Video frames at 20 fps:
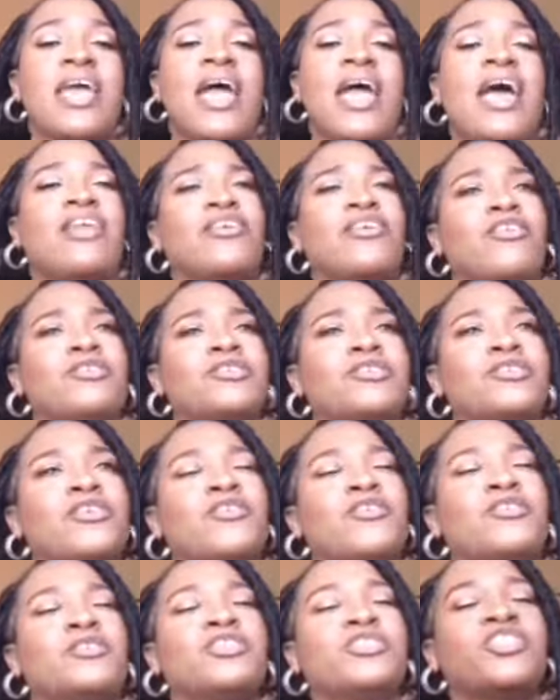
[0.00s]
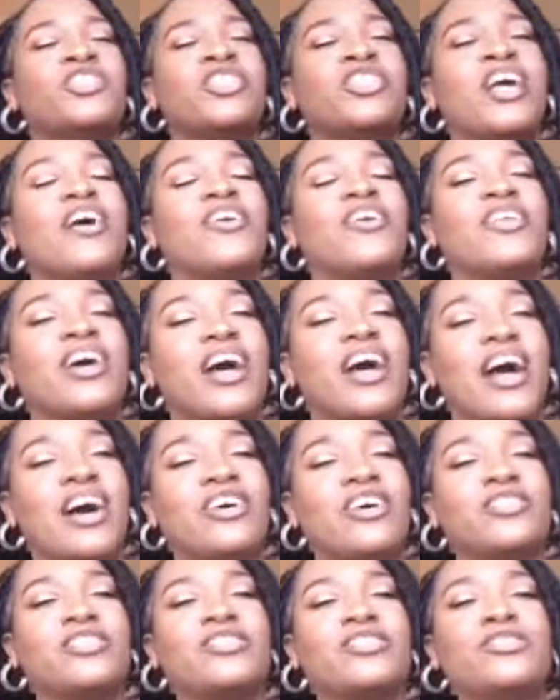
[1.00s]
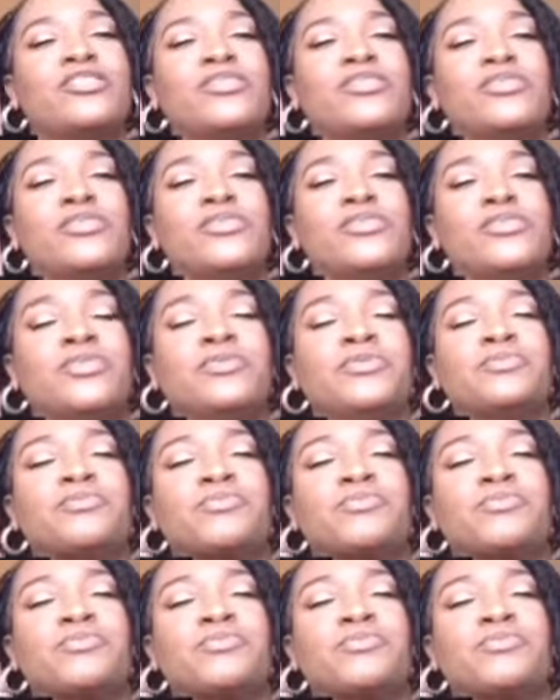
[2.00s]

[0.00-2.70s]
And also, shout out to